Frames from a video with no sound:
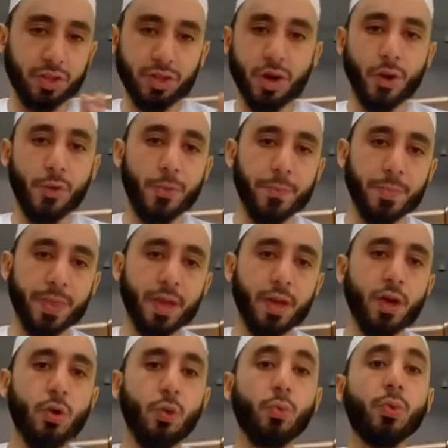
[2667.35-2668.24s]
No,
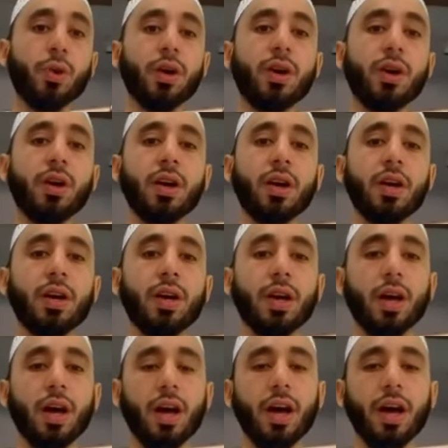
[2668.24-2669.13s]
we're
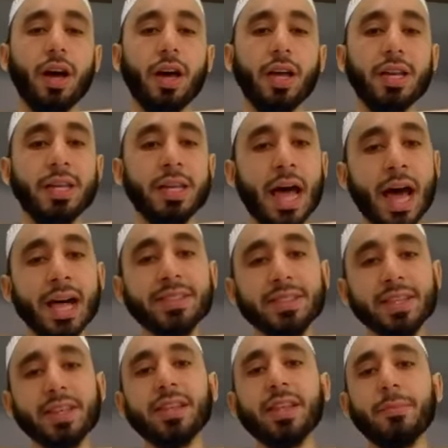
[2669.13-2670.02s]

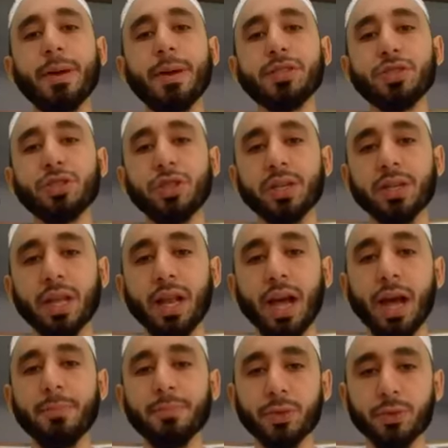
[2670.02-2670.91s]
not in the masjid,
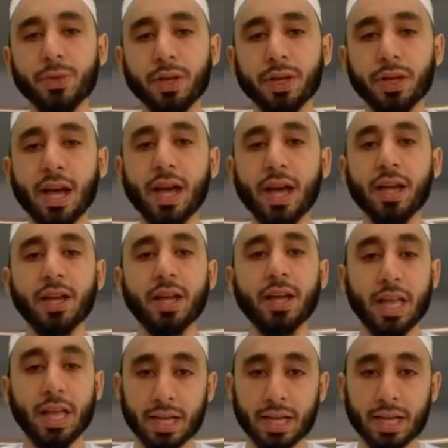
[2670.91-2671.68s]
alhamdulillah.